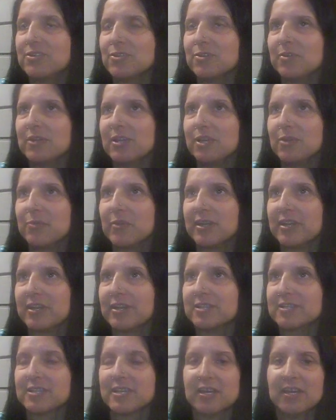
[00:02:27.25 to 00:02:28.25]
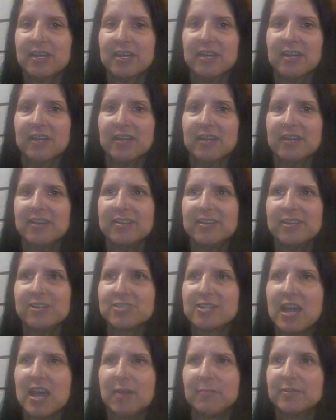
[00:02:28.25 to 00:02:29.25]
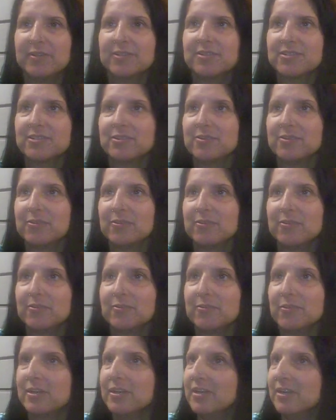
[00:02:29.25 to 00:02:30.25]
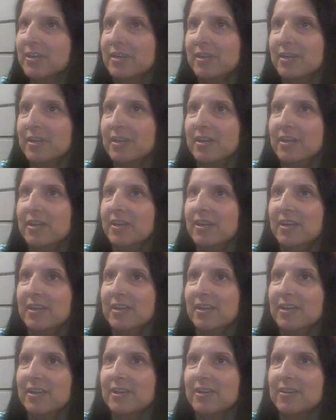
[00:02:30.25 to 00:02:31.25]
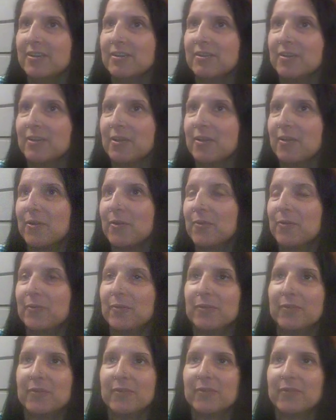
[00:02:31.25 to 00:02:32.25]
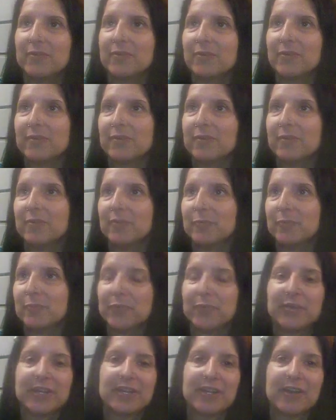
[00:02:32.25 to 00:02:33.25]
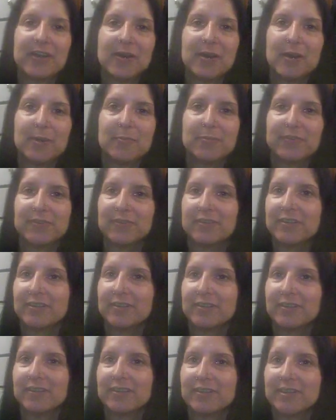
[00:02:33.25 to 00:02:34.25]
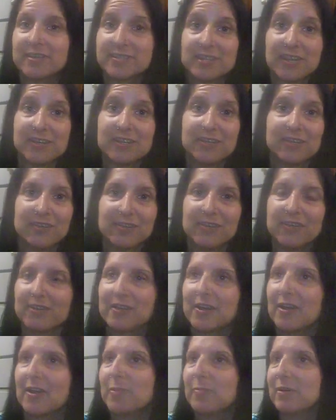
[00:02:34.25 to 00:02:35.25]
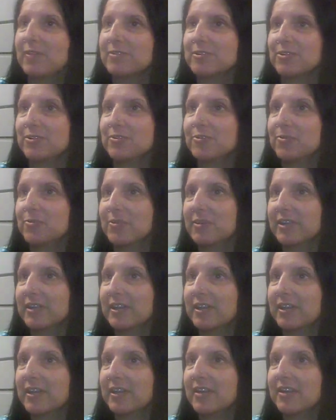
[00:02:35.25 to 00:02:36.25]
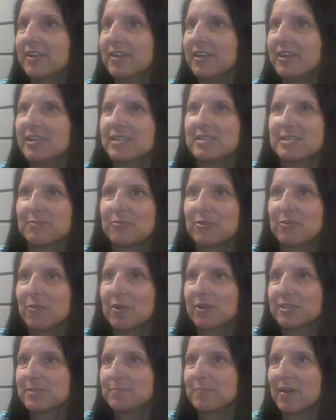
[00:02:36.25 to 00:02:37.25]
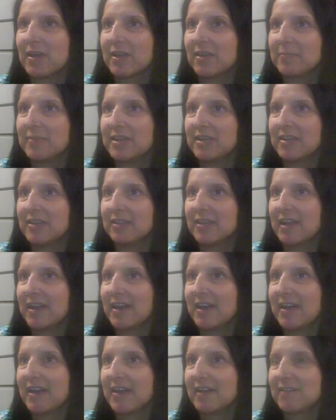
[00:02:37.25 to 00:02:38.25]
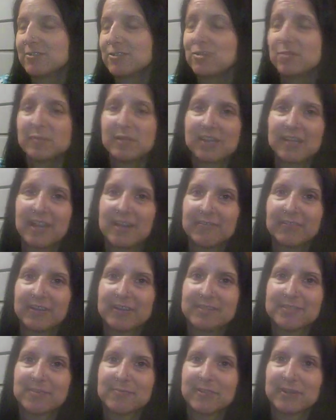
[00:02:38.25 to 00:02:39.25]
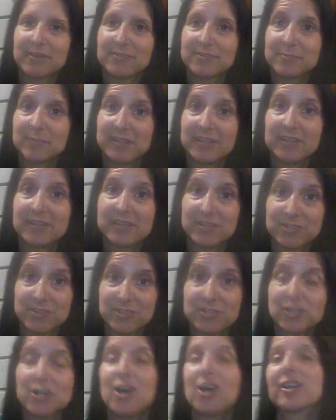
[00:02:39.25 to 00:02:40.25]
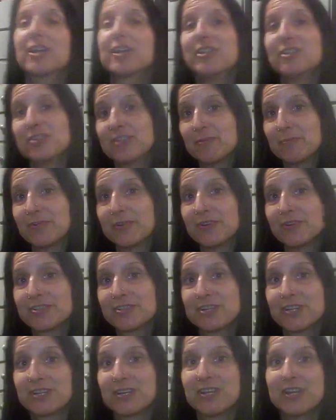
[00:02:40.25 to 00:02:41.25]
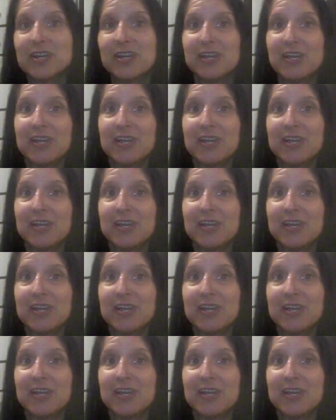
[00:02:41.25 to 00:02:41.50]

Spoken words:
So anyways, and they just happened to, bring up, because I didn't look up, I was ignoring it. Someone walks by me, laughs, could be laughing at someone else, but then they start talking to the person,